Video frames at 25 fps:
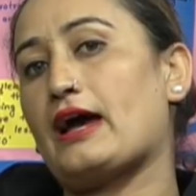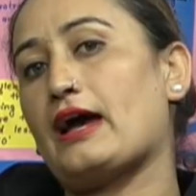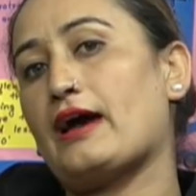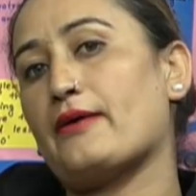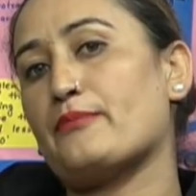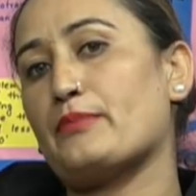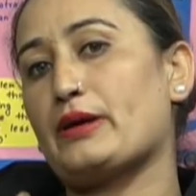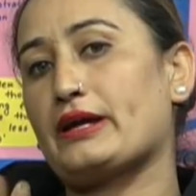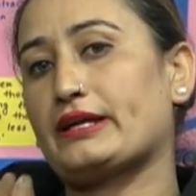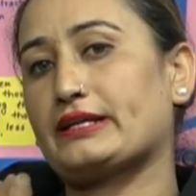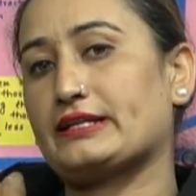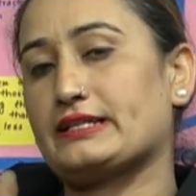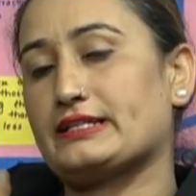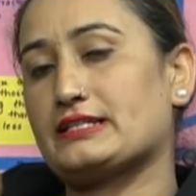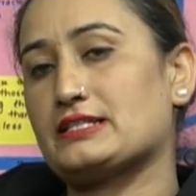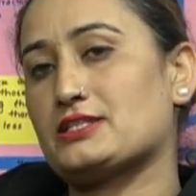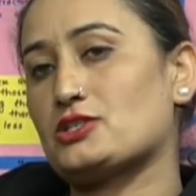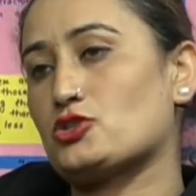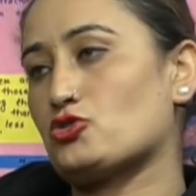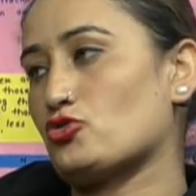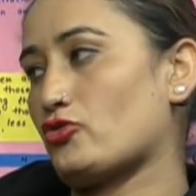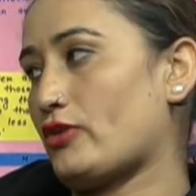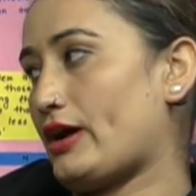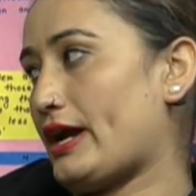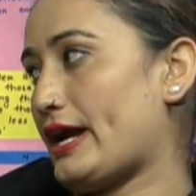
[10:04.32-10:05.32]
have made it
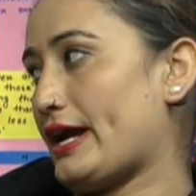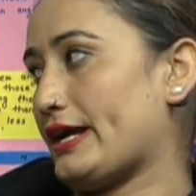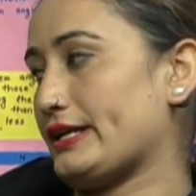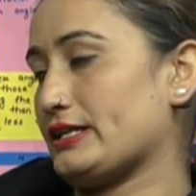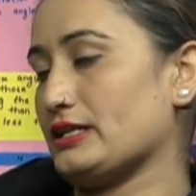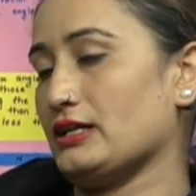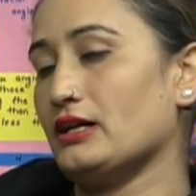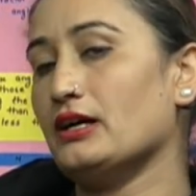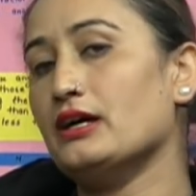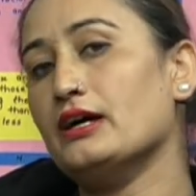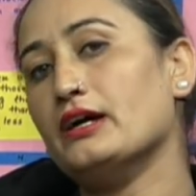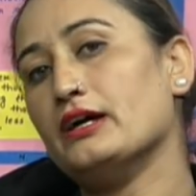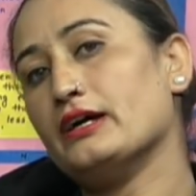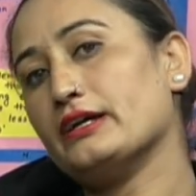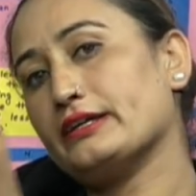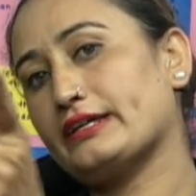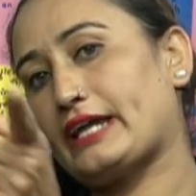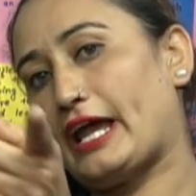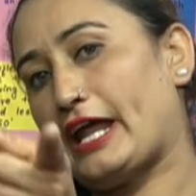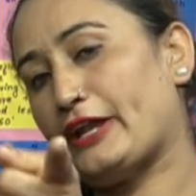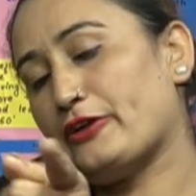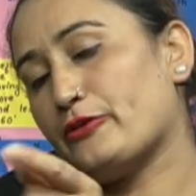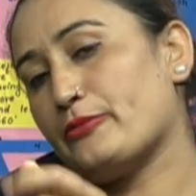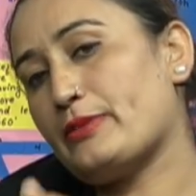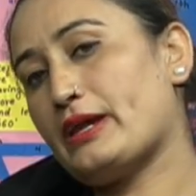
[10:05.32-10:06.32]
straight.
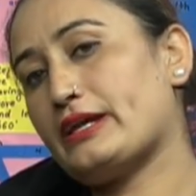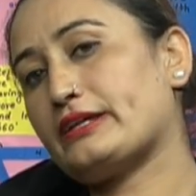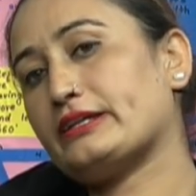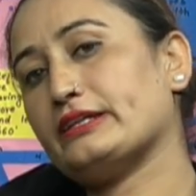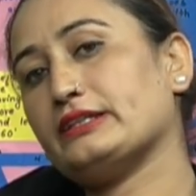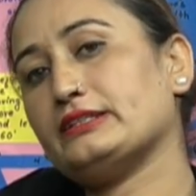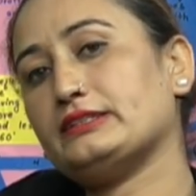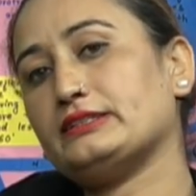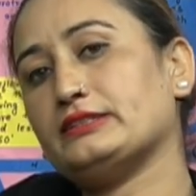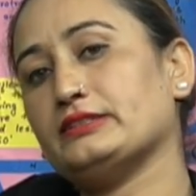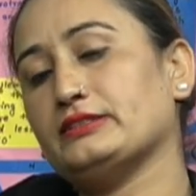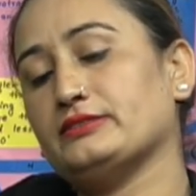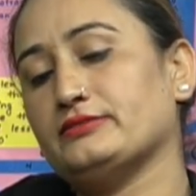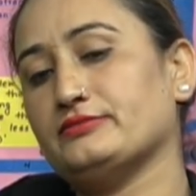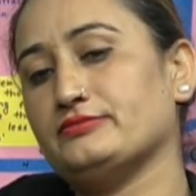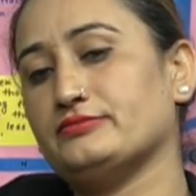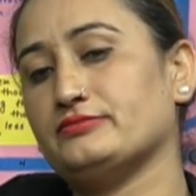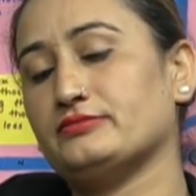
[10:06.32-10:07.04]
Can you make it?